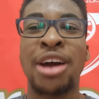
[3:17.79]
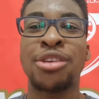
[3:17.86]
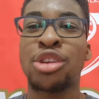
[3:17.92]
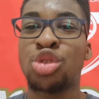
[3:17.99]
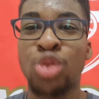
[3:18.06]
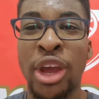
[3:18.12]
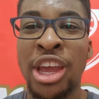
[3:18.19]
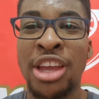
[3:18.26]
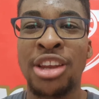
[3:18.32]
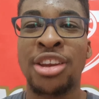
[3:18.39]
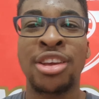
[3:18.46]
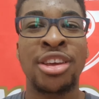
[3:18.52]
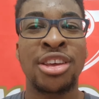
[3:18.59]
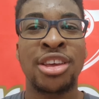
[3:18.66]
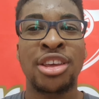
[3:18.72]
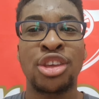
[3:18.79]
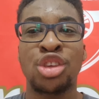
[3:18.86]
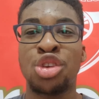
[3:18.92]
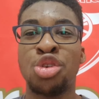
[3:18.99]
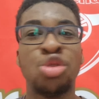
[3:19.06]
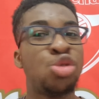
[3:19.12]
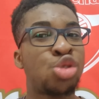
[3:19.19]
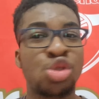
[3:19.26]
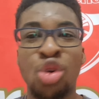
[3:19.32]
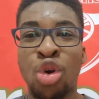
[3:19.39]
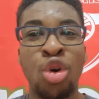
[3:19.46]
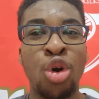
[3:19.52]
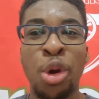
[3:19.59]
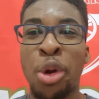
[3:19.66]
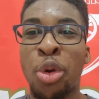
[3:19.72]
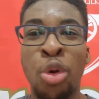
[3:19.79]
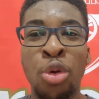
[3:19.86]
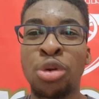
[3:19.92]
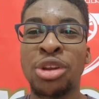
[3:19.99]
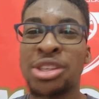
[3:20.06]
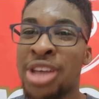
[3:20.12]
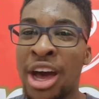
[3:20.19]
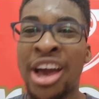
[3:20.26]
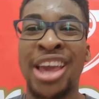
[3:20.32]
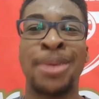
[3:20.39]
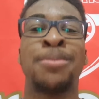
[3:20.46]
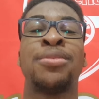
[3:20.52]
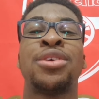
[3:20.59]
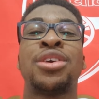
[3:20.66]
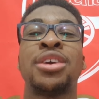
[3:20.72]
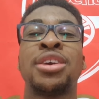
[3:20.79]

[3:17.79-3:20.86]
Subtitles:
down the drain. You score all the time.